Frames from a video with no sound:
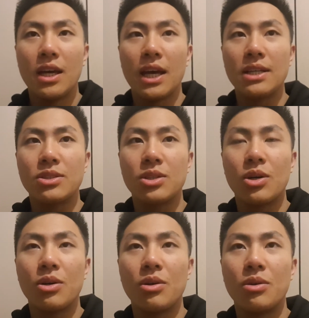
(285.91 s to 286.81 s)
And
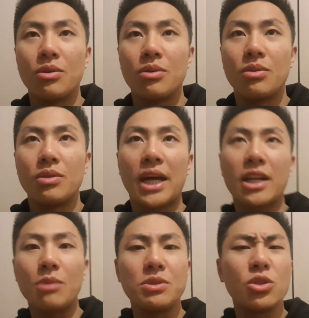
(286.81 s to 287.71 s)
so that
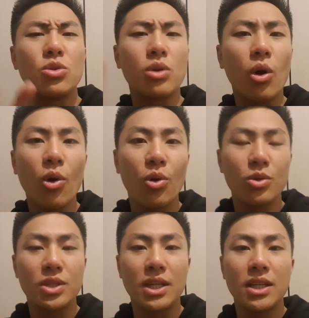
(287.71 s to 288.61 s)
comes into
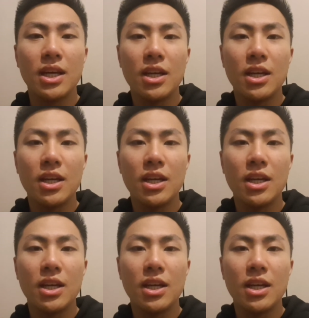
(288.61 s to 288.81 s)
goals, and